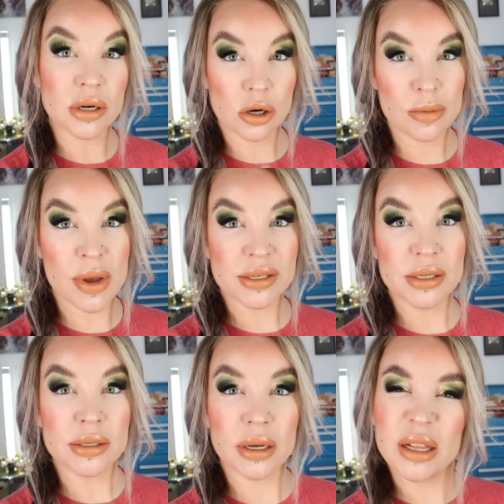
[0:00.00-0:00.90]
and RMS
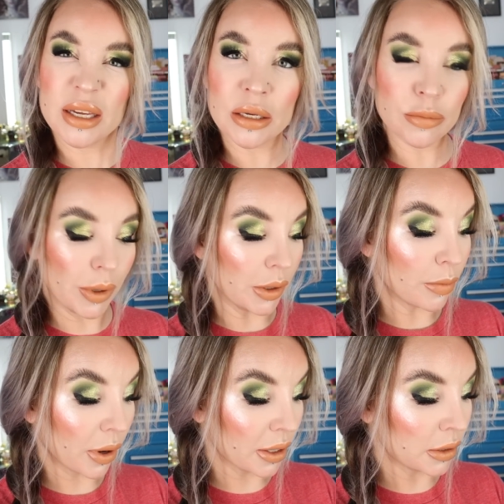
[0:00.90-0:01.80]
is a clean beauty
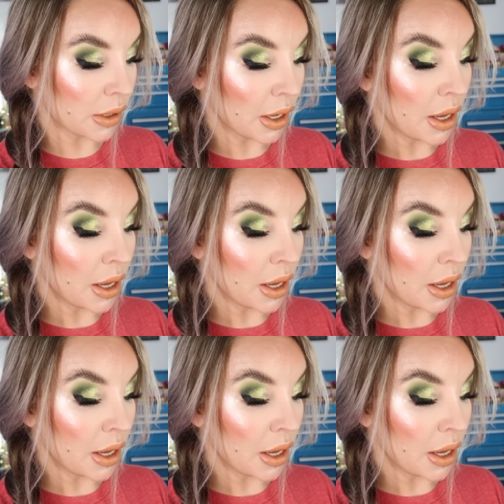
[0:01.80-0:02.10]
brand.